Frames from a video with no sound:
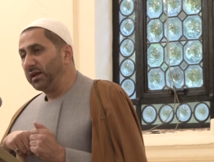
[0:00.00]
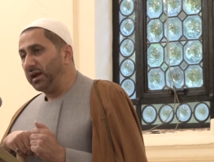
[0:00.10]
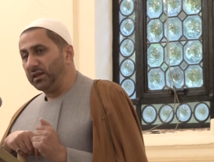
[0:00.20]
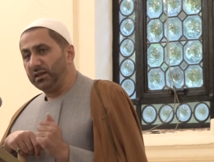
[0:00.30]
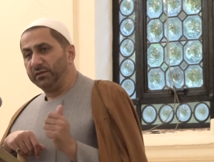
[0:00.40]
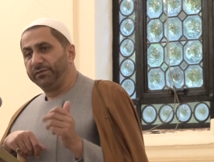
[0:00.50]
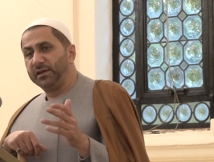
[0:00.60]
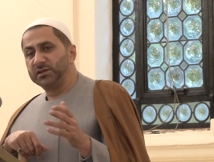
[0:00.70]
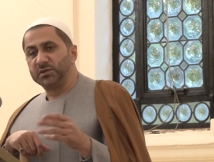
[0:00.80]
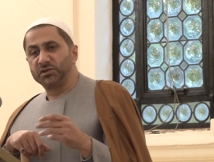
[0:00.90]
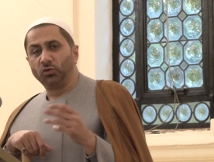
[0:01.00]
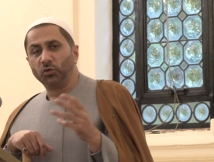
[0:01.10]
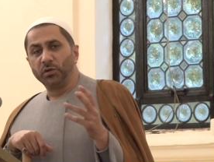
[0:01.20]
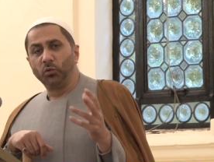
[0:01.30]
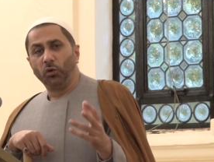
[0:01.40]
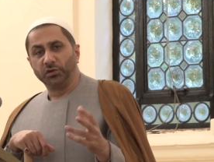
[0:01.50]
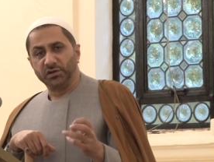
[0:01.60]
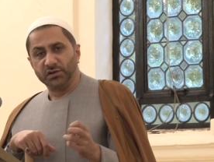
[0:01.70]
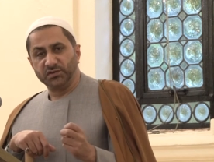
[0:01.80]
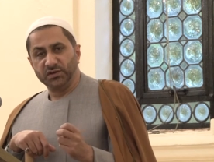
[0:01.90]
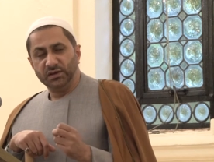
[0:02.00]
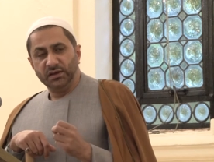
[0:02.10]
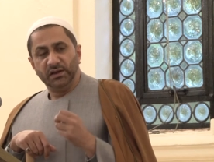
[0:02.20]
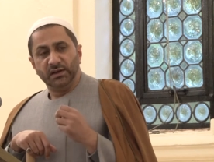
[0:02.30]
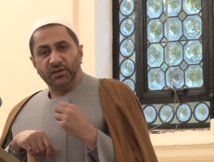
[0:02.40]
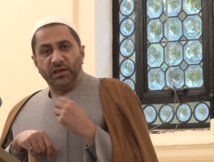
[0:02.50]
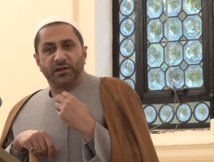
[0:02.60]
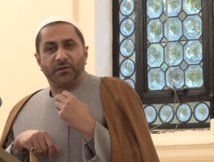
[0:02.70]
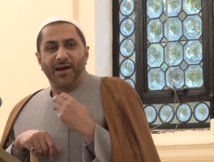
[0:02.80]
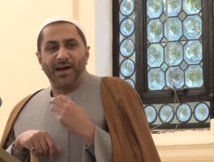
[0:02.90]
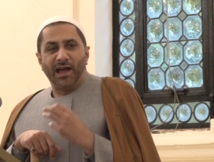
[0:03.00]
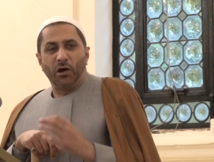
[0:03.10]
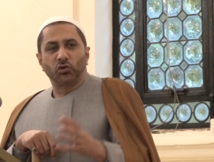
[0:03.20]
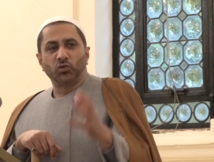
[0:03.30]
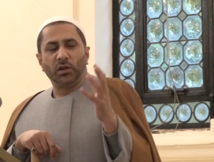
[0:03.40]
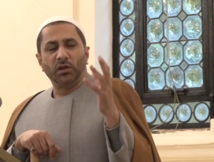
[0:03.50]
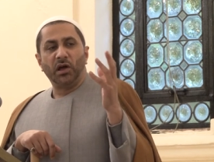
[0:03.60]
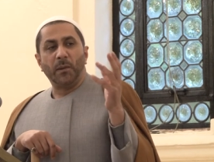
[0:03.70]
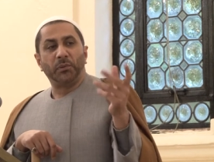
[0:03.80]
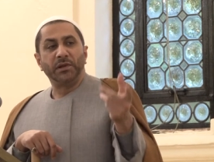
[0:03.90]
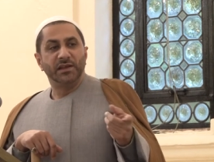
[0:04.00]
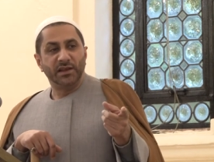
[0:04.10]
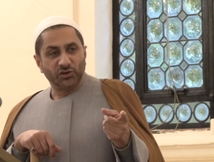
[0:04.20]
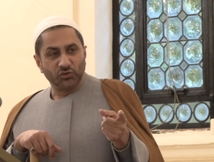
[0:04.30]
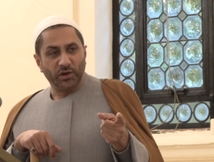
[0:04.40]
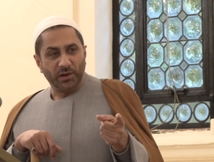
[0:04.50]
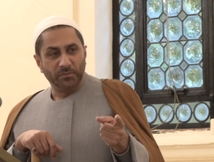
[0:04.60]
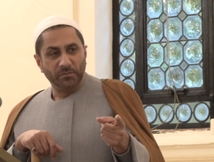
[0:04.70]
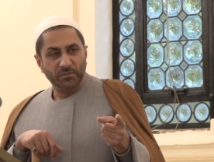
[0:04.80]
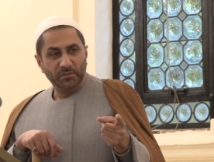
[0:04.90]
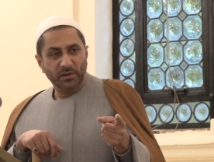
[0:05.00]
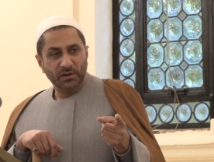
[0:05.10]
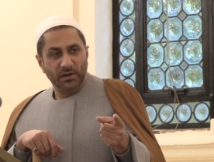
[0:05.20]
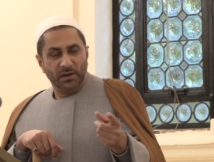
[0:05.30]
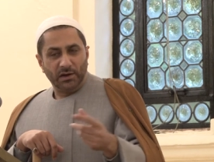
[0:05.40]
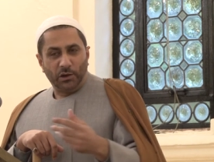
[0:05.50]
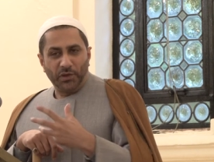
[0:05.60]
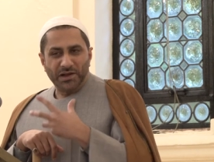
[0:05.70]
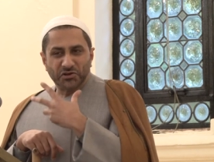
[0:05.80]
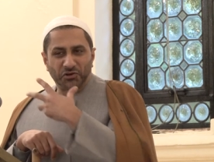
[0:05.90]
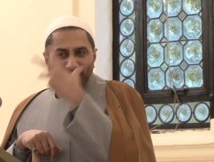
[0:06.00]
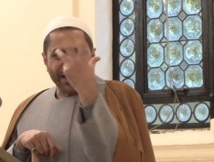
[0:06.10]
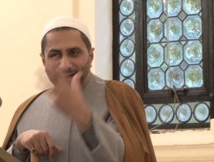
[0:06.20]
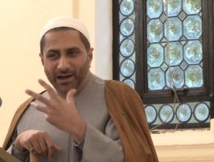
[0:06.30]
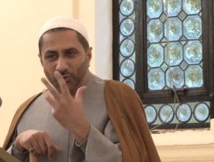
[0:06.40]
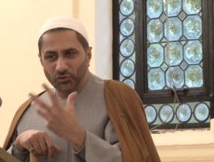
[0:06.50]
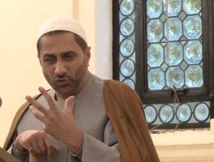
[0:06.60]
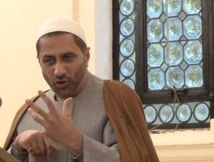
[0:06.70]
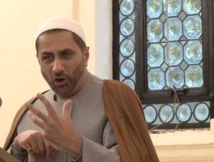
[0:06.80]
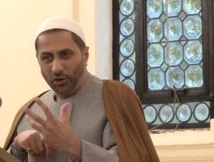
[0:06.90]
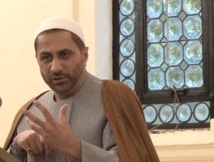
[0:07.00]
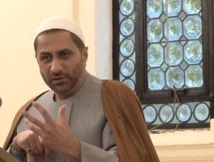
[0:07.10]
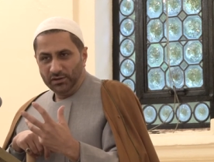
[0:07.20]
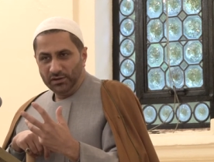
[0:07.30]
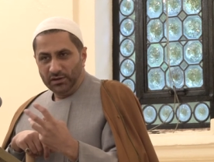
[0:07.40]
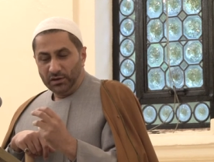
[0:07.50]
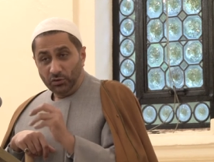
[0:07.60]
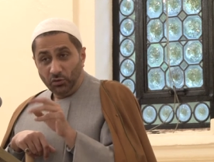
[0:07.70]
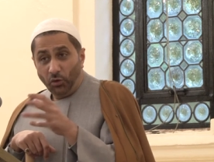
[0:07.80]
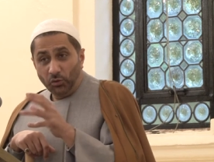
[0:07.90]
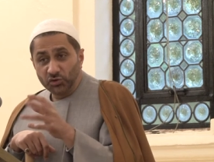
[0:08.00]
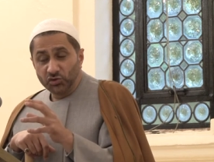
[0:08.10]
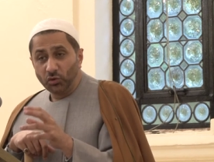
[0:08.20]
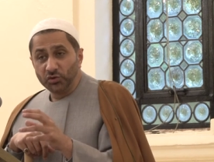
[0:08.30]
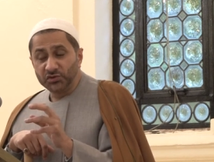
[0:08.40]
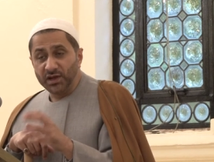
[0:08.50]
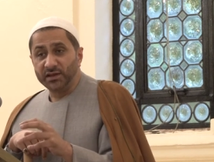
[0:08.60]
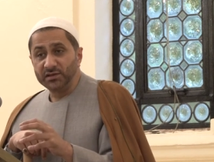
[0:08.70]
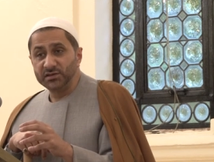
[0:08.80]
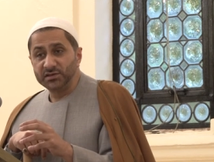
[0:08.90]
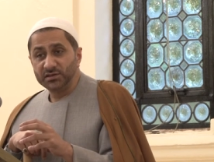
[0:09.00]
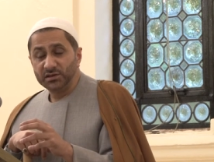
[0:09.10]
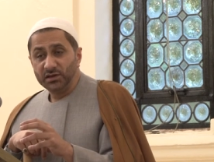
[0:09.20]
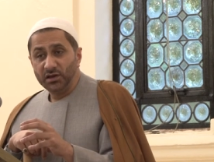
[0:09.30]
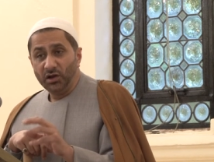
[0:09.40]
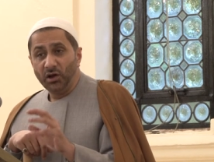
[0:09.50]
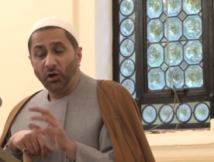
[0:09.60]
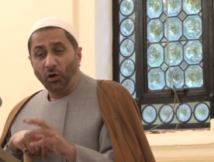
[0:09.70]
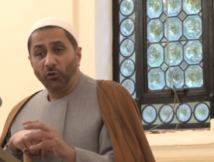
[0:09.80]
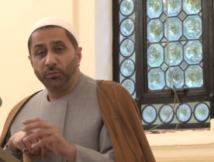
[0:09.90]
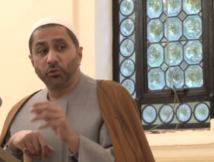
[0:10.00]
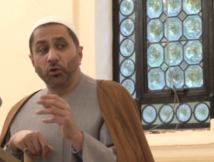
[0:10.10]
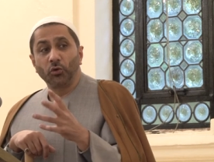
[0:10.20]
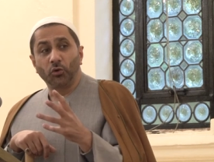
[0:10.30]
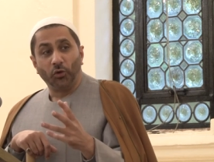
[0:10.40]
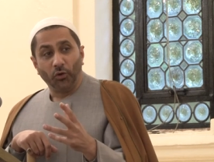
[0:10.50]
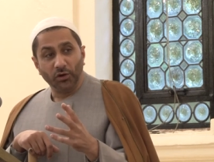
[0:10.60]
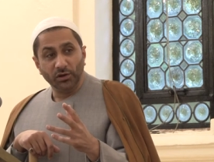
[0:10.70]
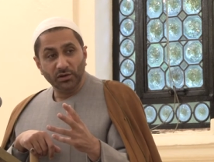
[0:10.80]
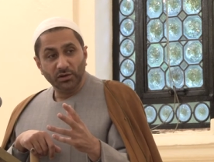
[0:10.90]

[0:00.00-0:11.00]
and they are faced with stormy waters. They cry out to Allah, pleading to Him. Now, that crying out to God knows no sense of protocol.